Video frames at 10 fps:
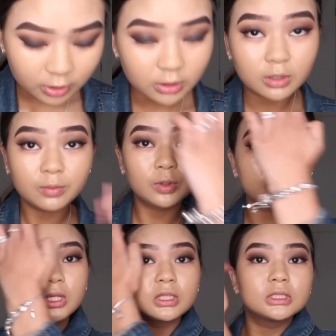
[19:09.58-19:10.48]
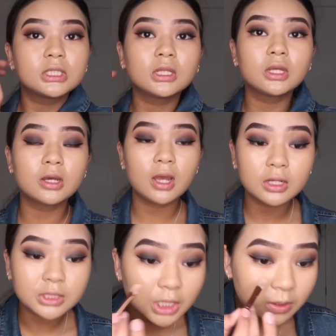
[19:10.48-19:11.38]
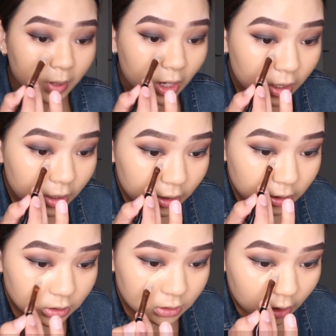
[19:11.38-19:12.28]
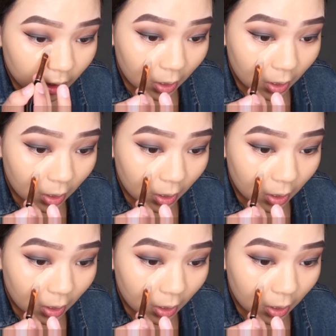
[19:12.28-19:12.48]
gonna put concealer underneath my eyes.